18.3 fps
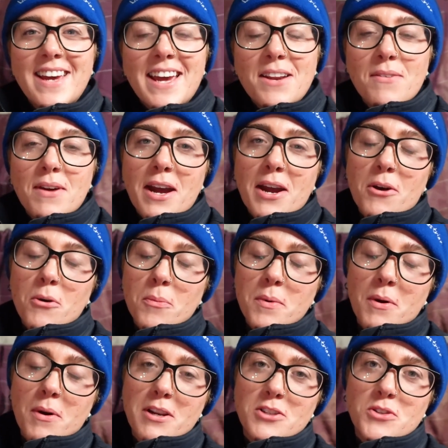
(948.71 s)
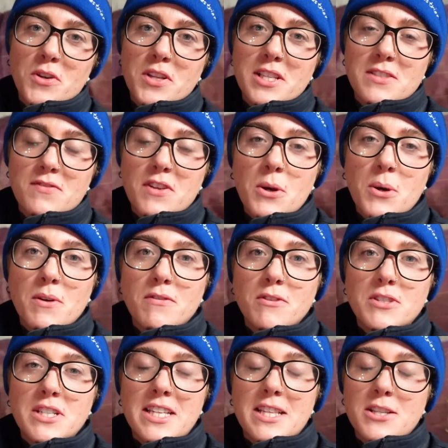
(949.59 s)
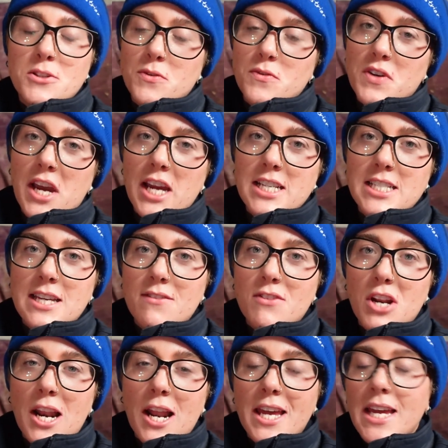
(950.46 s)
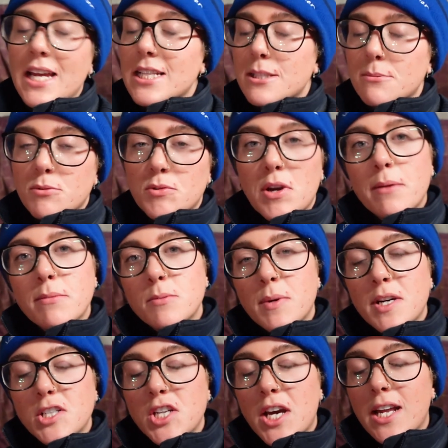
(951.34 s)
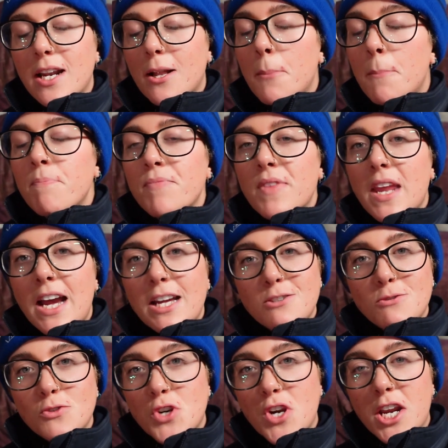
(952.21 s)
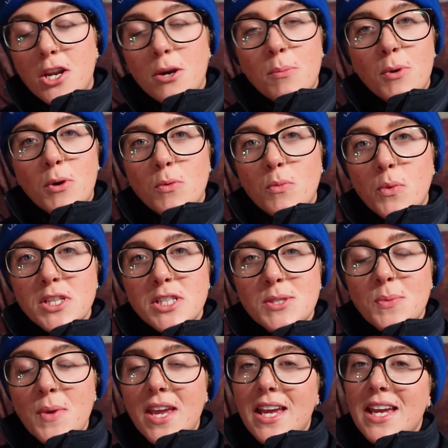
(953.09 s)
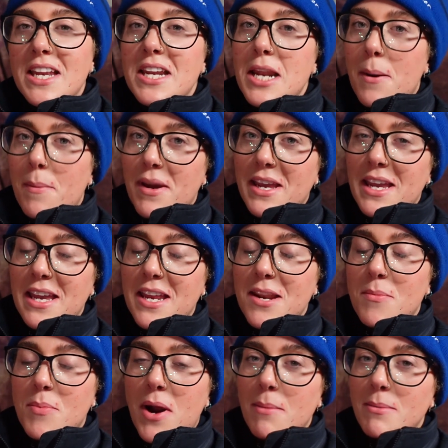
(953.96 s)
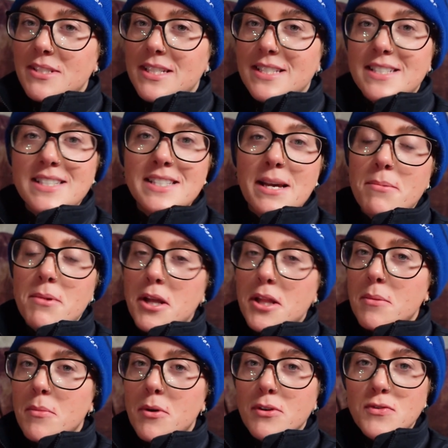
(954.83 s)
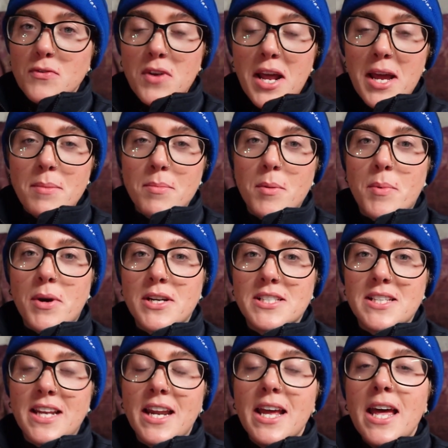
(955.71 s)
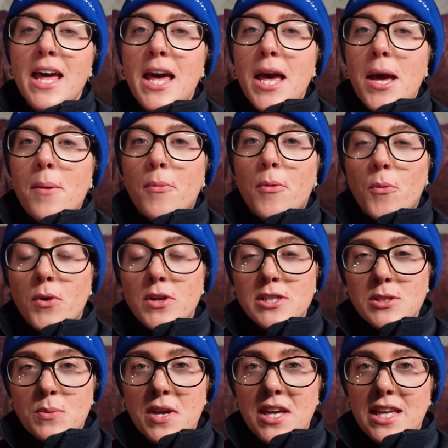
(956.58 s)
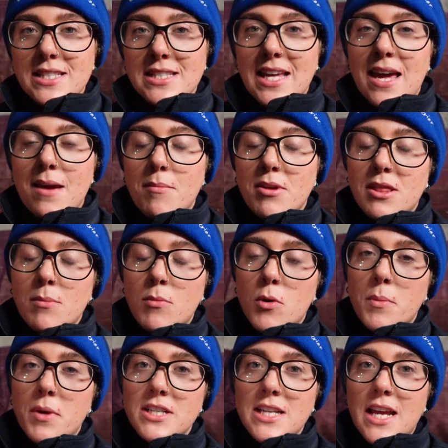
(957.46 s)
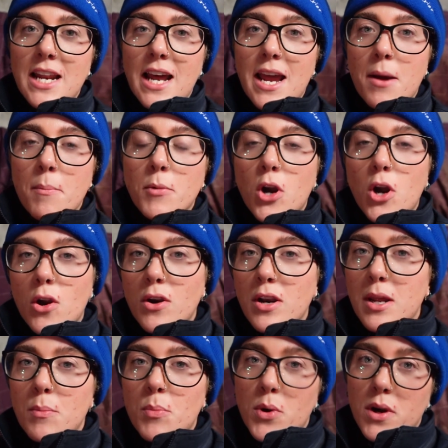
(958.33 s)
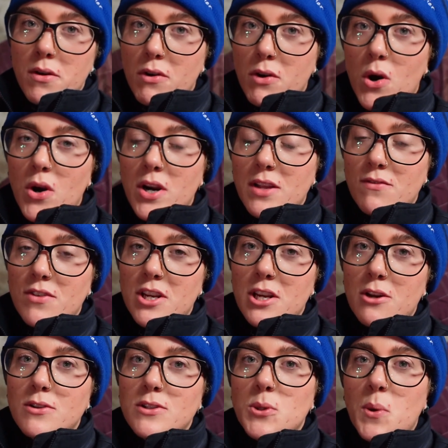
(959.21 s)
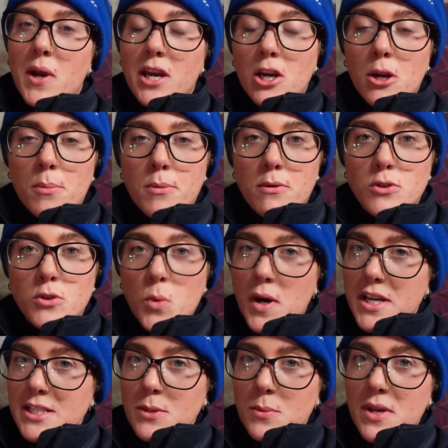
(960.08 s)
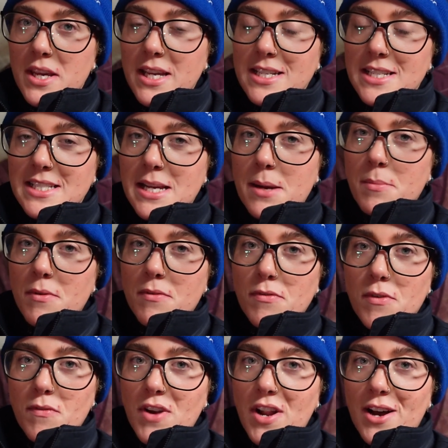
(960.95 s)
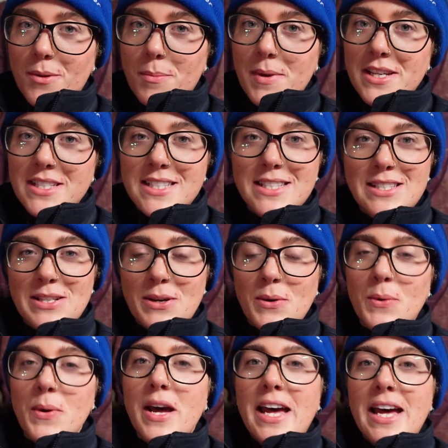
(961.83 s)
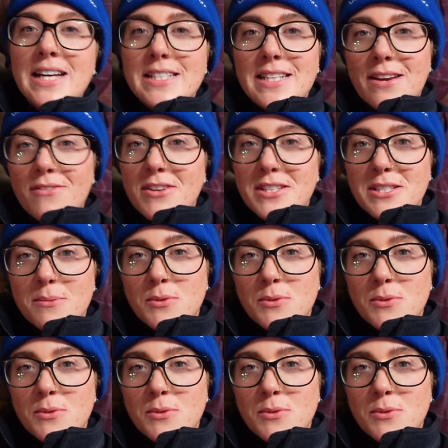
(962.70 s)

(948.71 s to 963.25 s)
Anyway, I hope you all enjoyed this video. If you did, then don't forget to give it a like and subscribe to my channel. I do try and upload once a week, not making any promises because I'm not the most reliable person. But once a week is the aim at the moment, and I am currently pre-recording videos so I can upload twice a week in December for Vlogmas. So definitely